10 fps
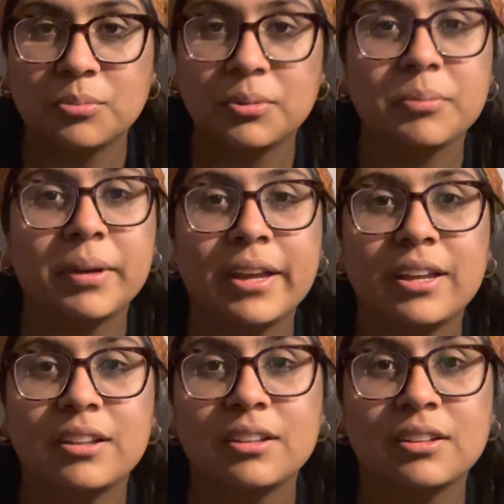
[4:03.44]
but
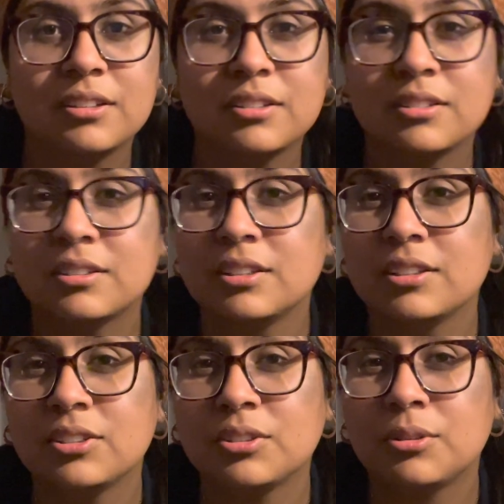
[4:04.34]
my
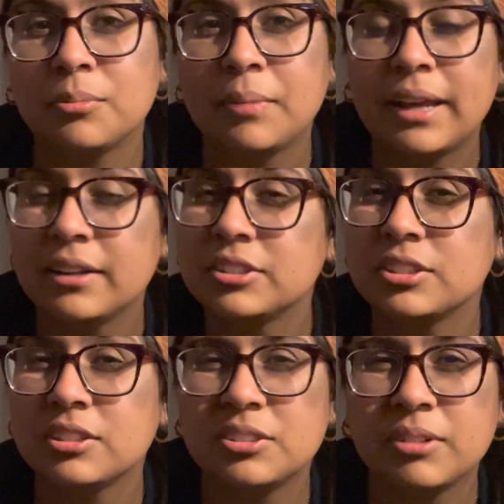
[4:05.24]
clinical
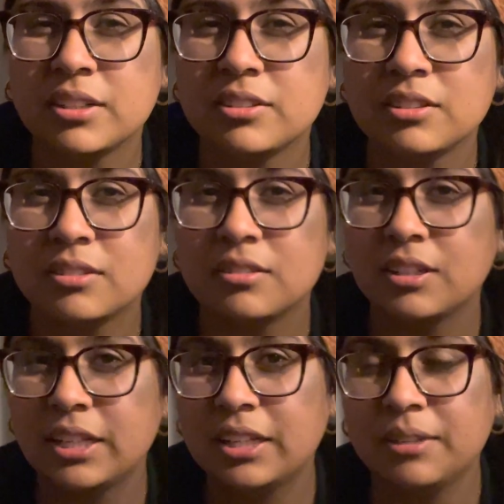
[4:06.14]
manager, director
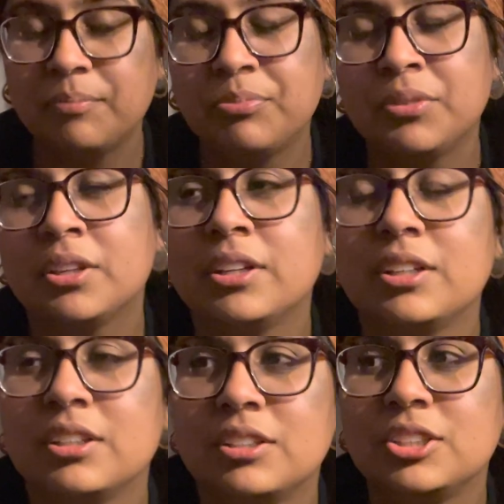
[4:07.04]
lady,
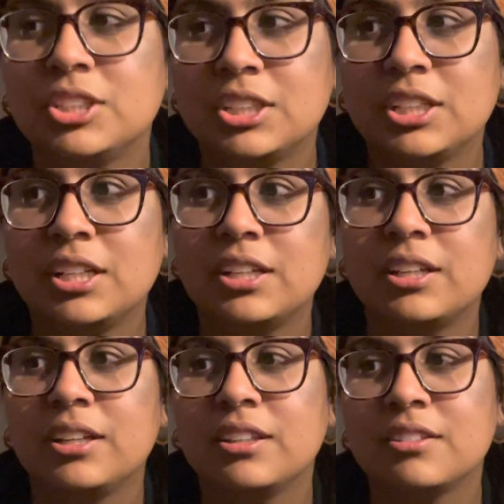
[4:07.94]

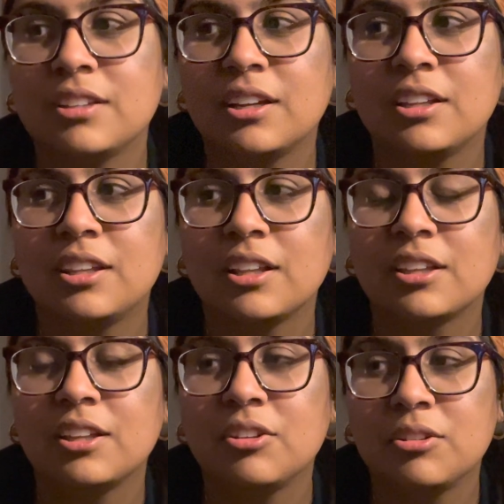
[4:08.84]
she said that the
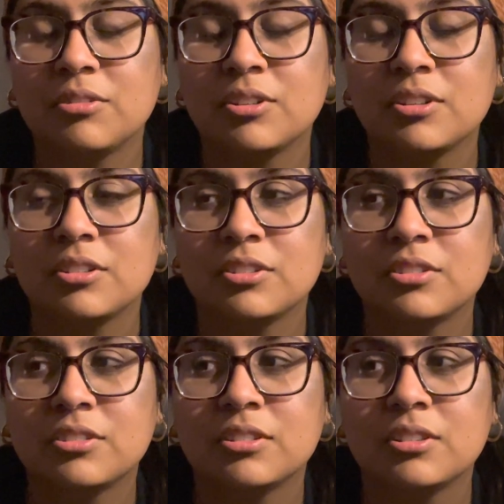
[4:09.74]

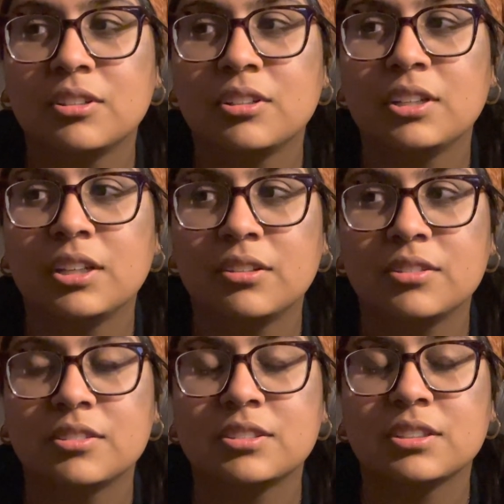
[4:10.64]
universe gives
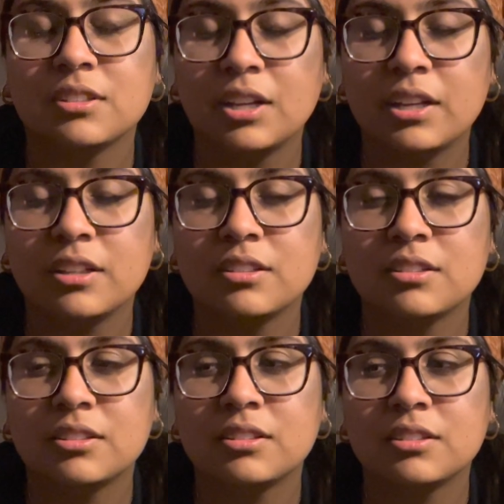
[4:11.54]
us the
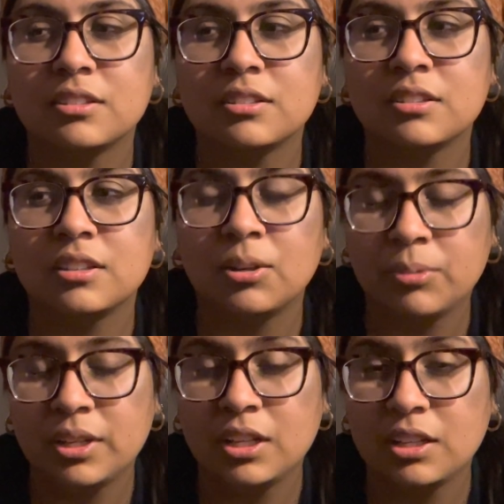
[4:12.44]
clients that
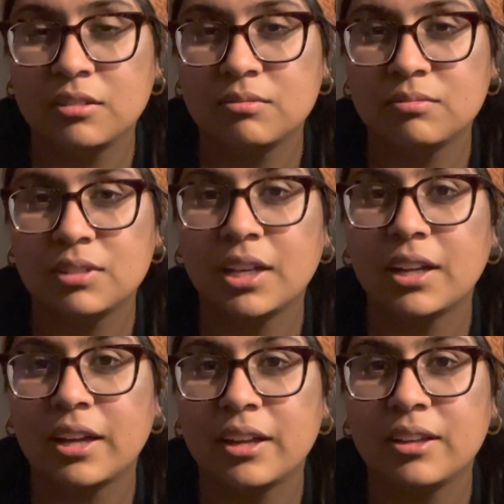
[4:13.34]
we need, and
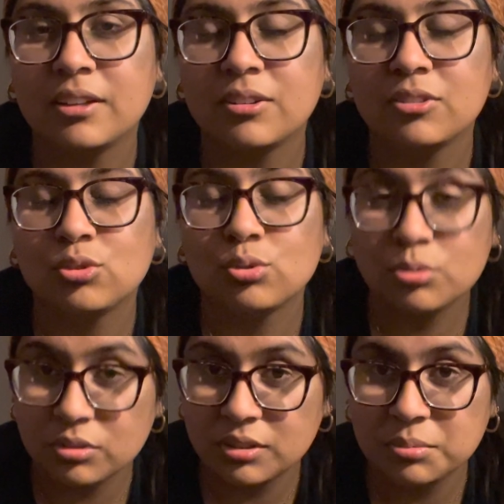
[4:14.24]
I
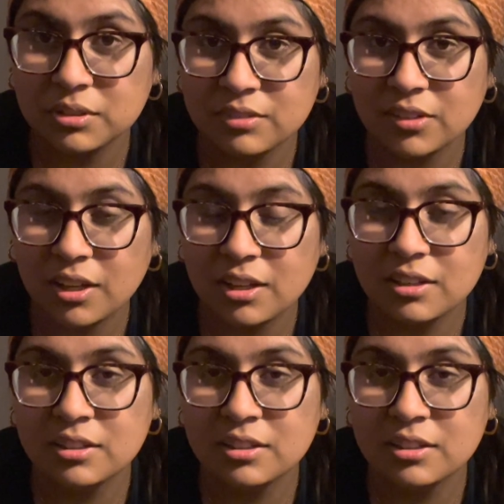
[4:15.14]
truly believe that,